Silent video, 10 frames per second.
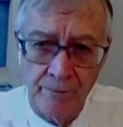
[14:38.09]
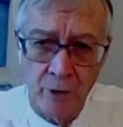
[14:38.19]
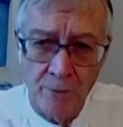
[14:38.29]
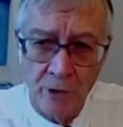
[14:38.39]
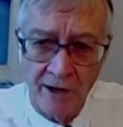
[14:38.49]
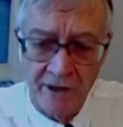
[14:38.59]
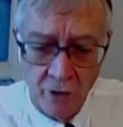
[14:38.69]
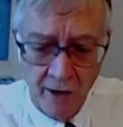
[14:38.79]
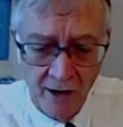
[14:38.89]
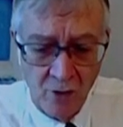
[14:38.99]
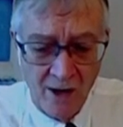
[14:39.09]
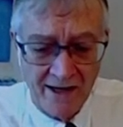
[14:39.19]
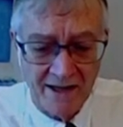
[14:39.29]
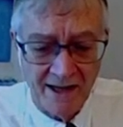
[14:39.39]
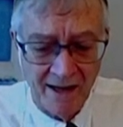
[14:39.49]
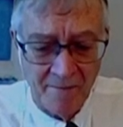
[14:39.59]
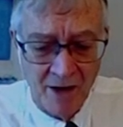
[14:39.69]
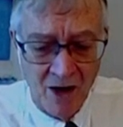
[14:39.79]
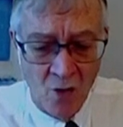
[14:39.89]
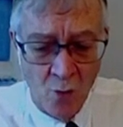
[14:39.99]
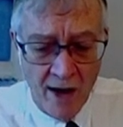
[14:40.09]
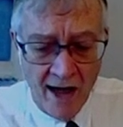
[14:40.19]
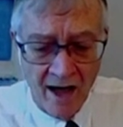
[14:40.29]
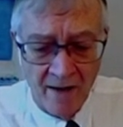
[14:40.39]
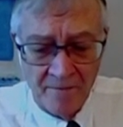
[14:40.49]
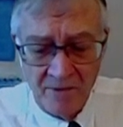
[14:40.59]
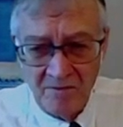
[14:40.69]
proper indoor air quality. We are